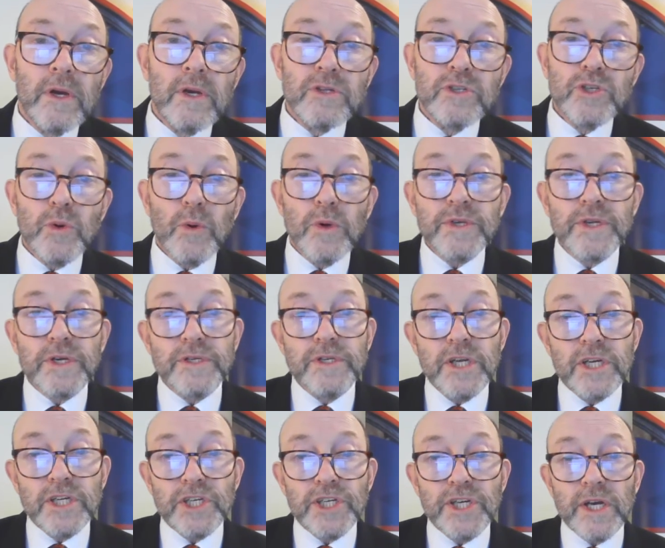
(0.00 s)
To an
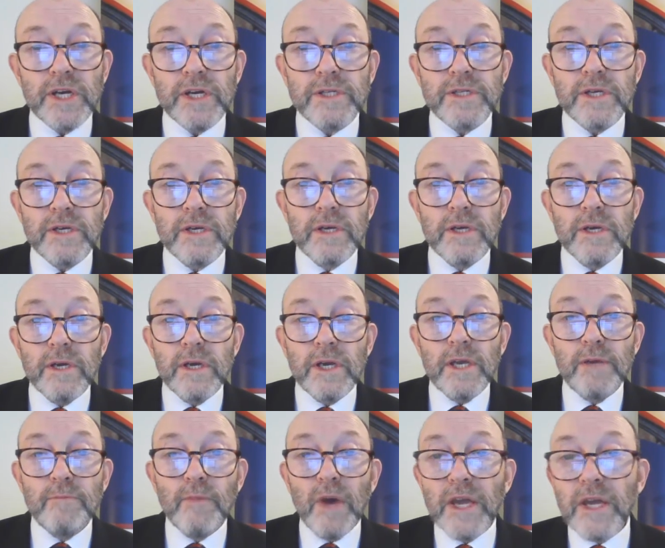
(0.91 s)
initiate,
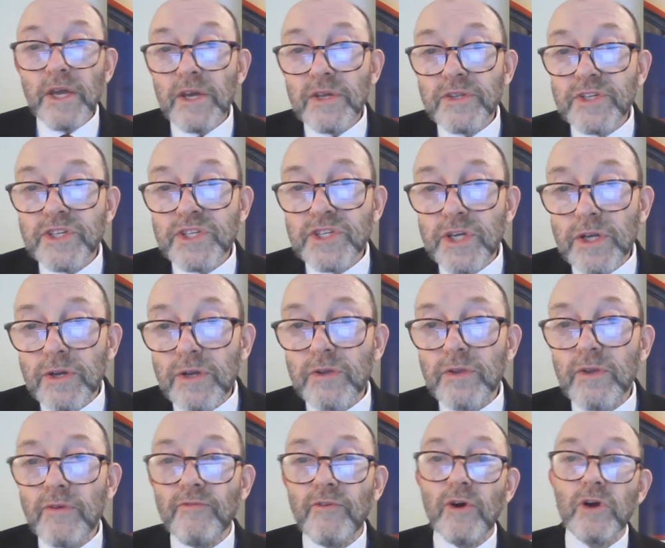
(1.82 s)
he may consider
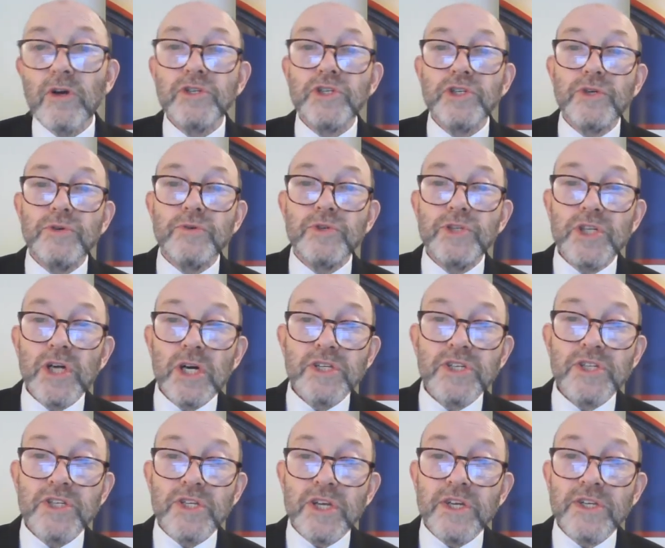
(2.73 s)
the virtue
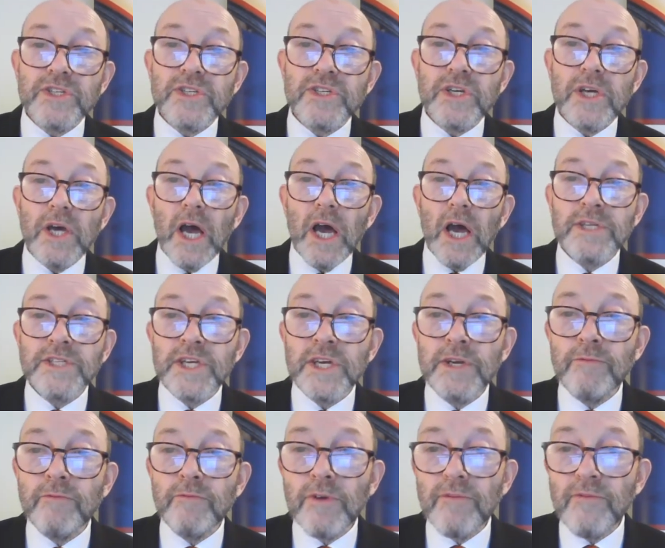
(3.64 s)
justice as
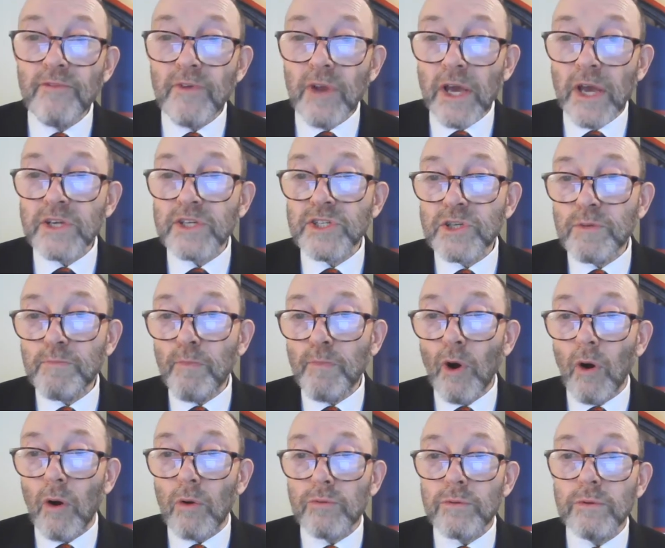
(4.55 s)
he reflects
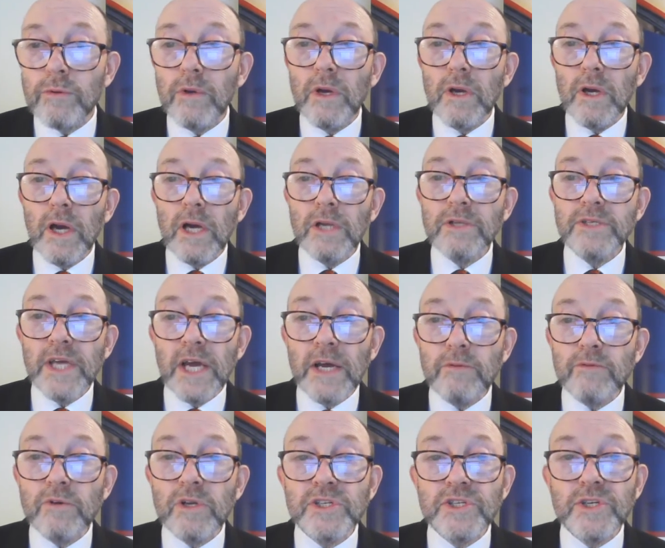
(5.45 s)
upon and
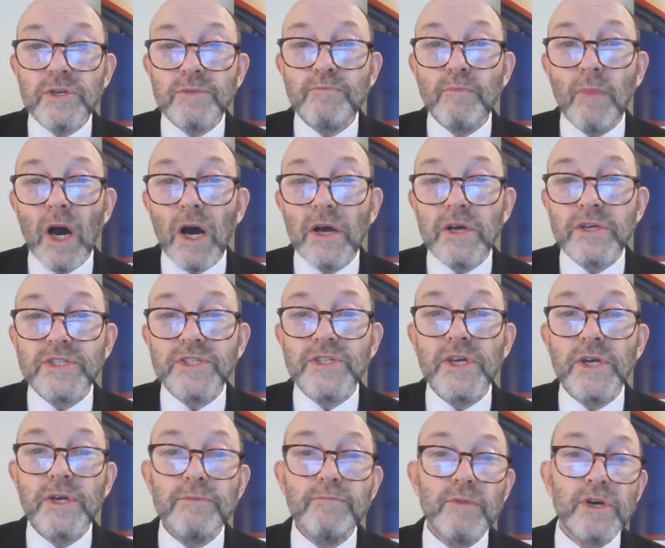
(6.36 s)
doubtless admires
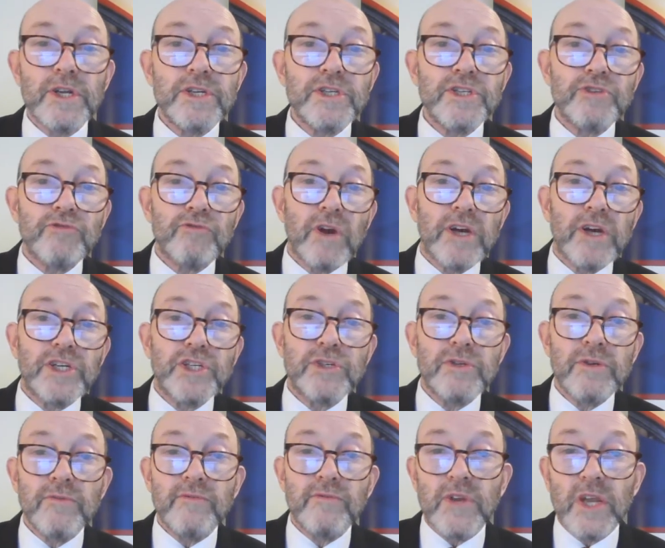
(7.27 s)
the
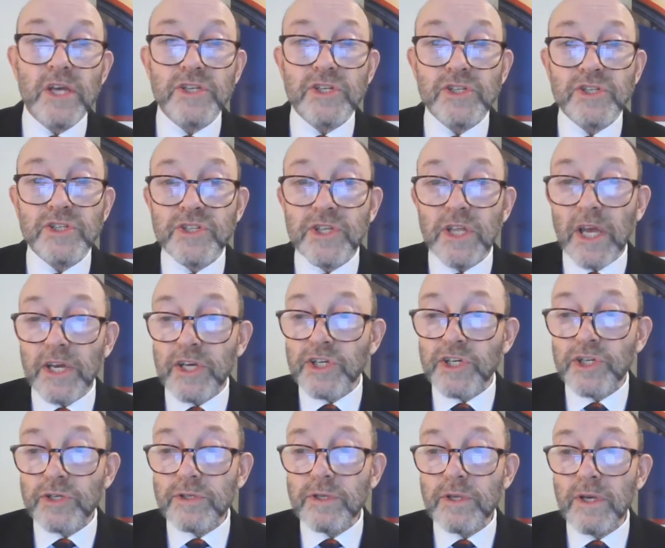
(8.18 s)
administration of
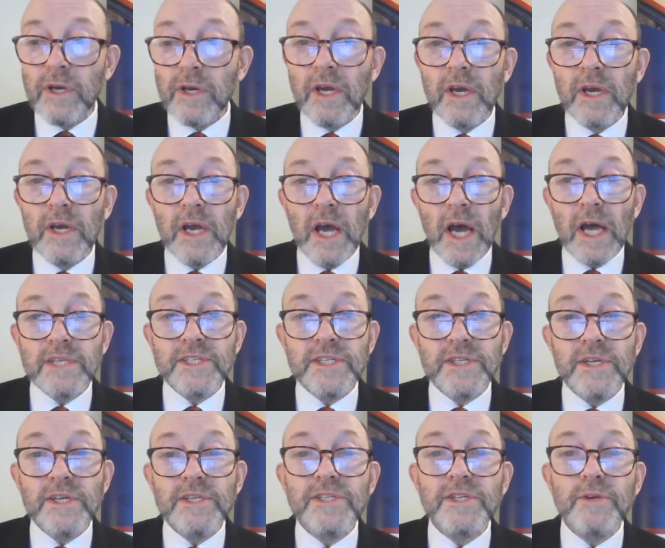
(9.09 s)
legislation as it is